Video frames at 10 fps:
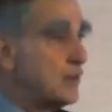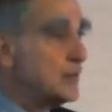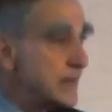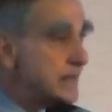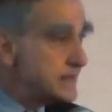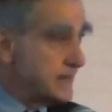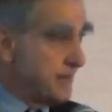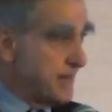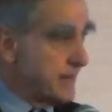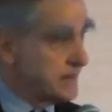who needs
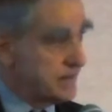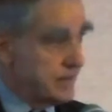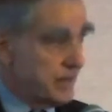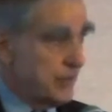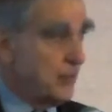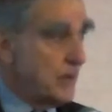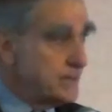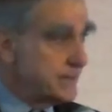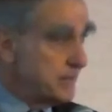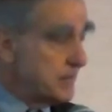something, the way
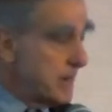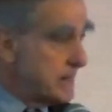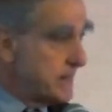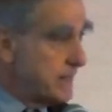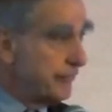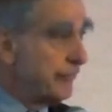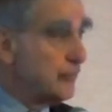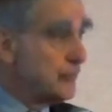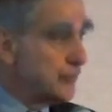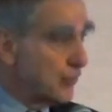someone might need
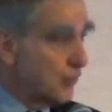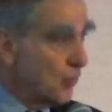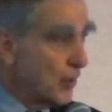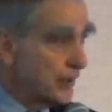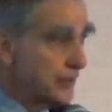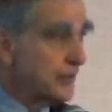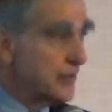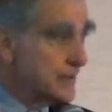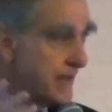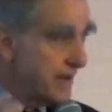food or water
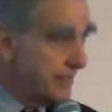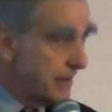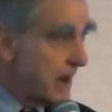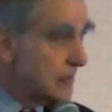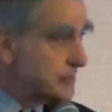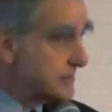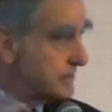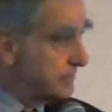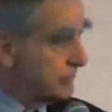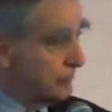or to have their
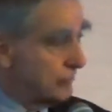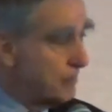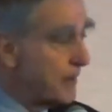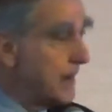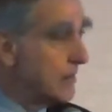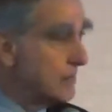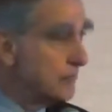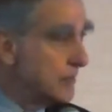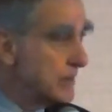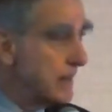house repaired,